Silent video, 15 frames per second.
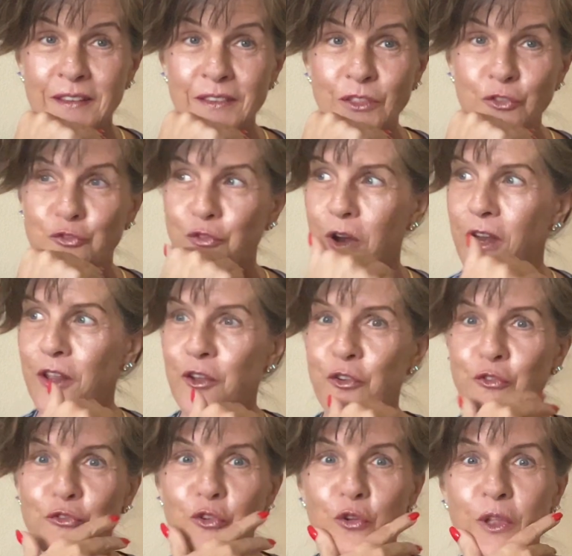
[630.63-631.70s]
They're trying to
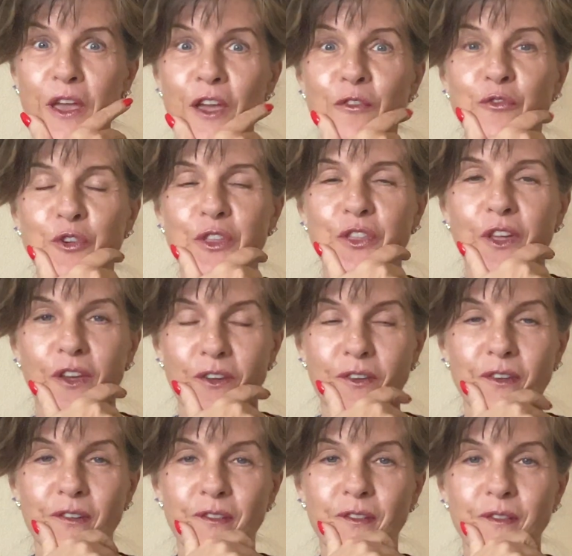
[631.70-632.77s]
control everything.
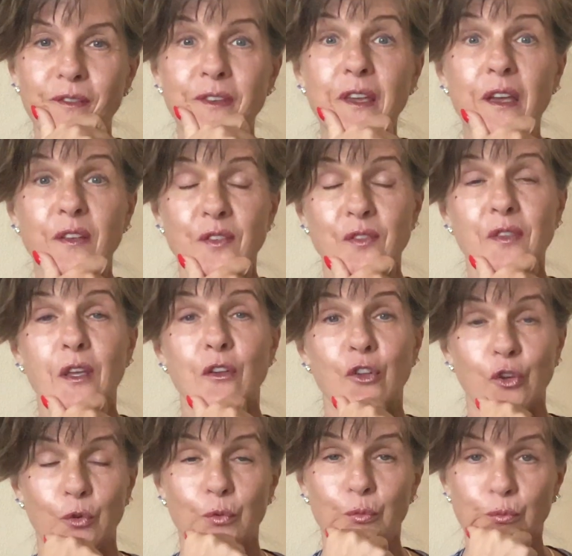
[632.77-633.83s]
Yes, they
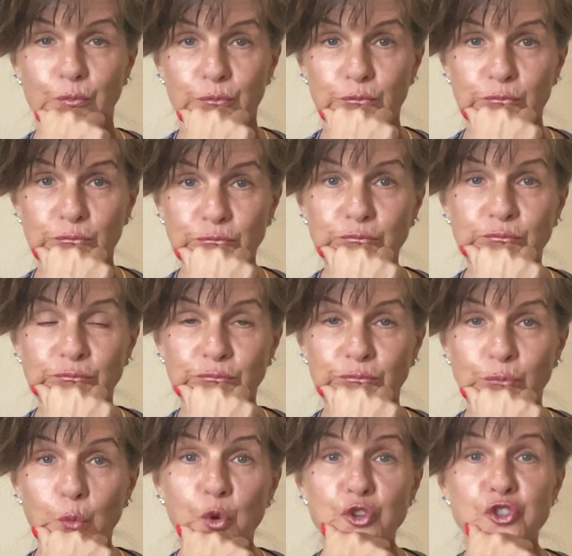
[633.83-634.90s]
do.
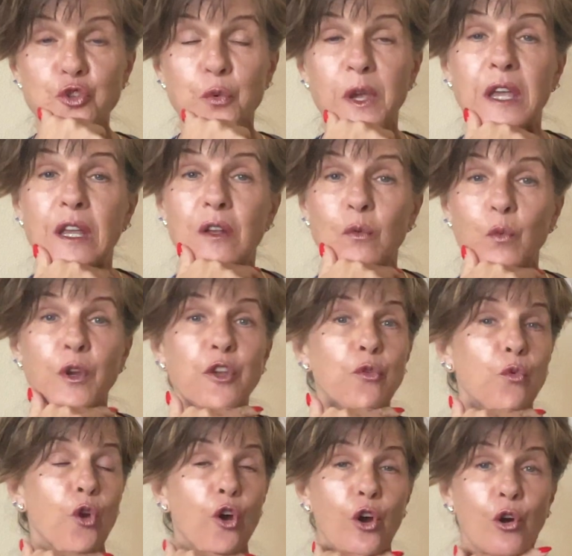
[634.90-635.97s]
What you eat, where you
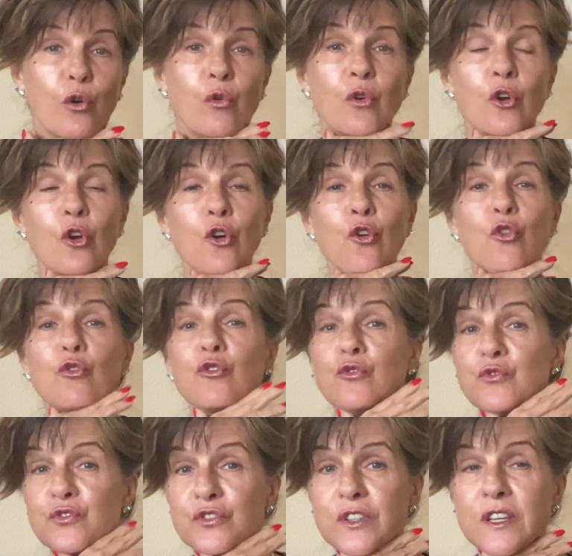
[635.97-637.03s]
go, who you
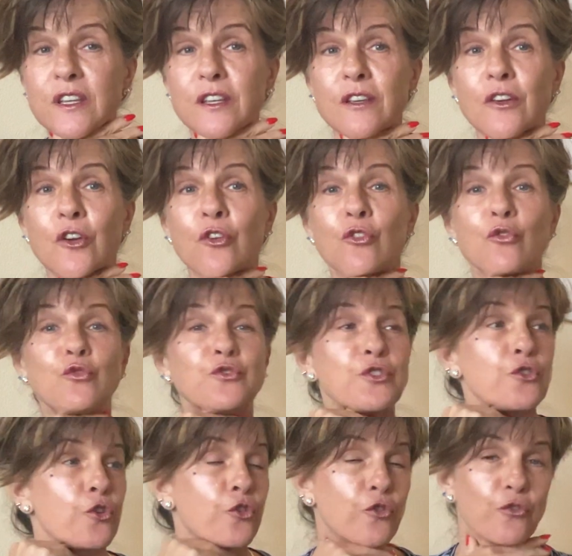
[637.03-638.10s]
see, who's
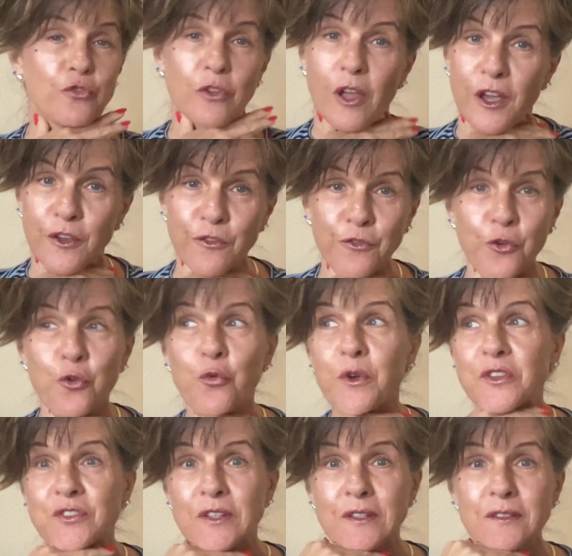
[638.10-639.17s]
in your life, who
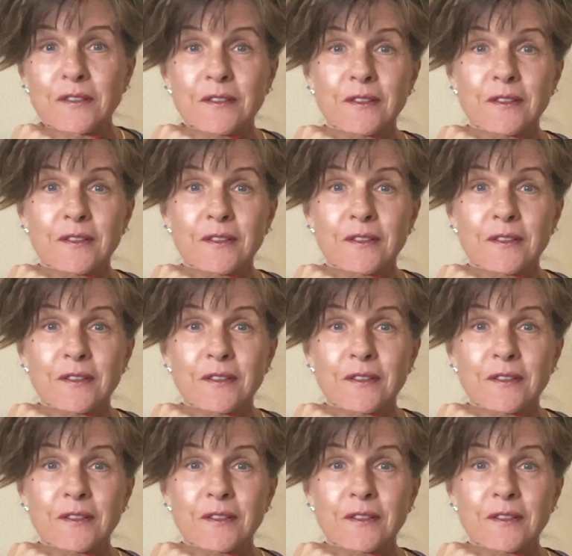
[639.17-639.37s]
isn't,